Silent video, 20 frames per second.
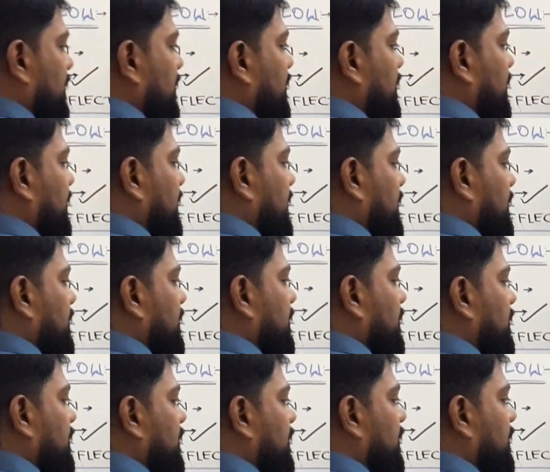Okay,
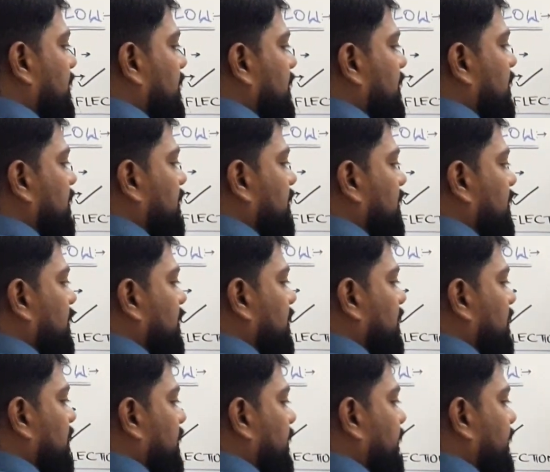
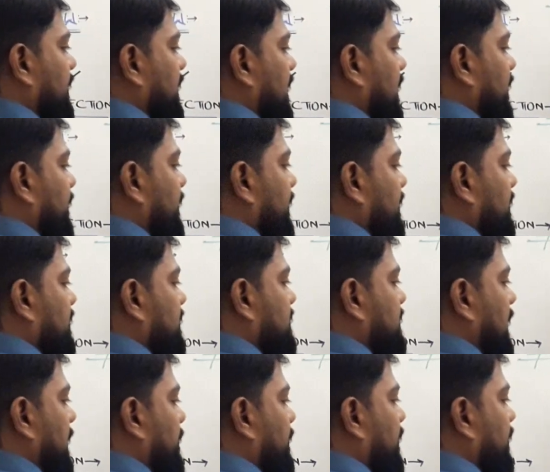if we are having this
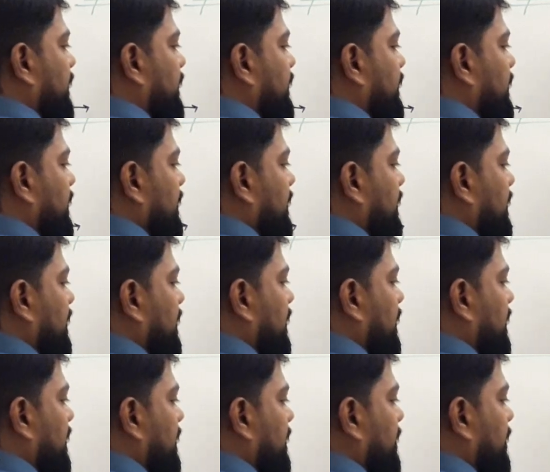type of
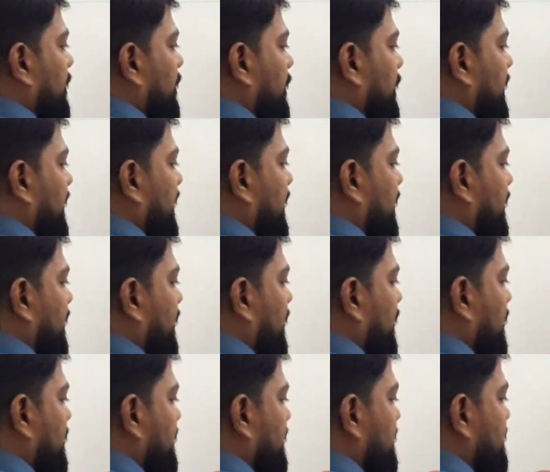mirror
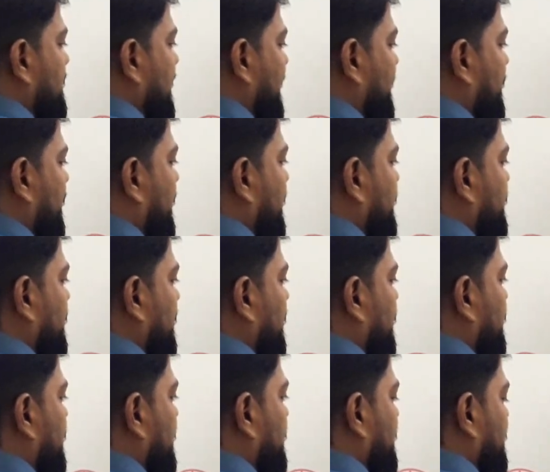or this type of
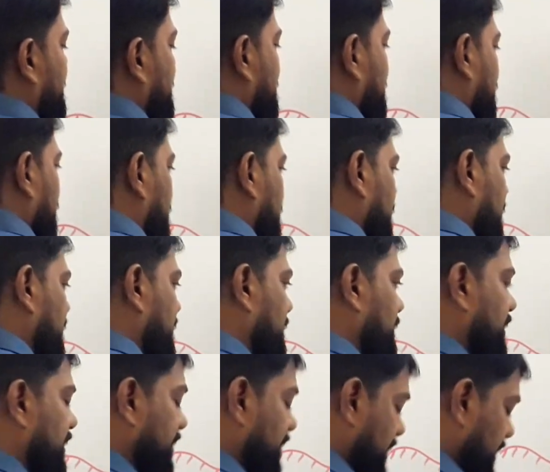surface which is what little
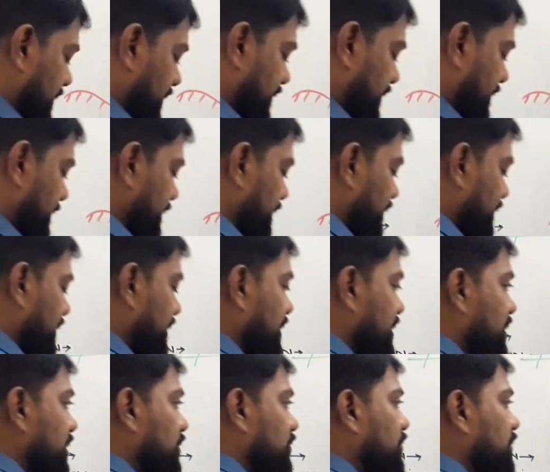bit rough,
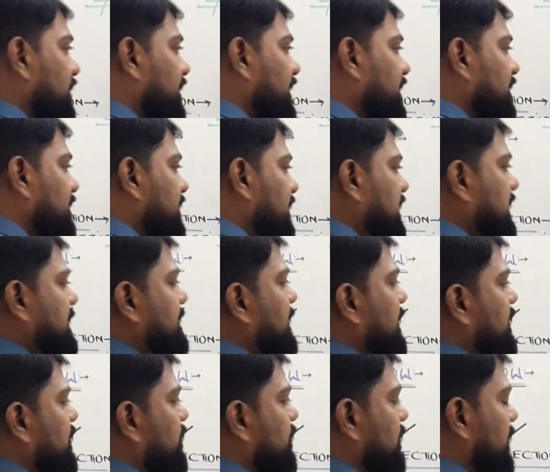so in this
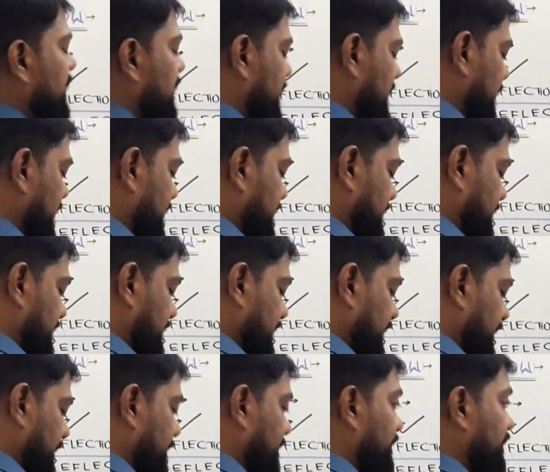particular case,
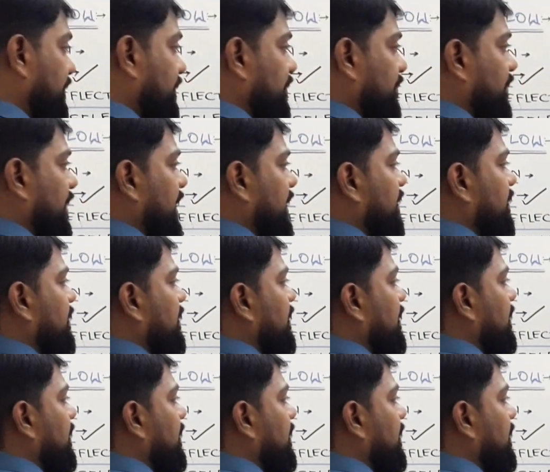when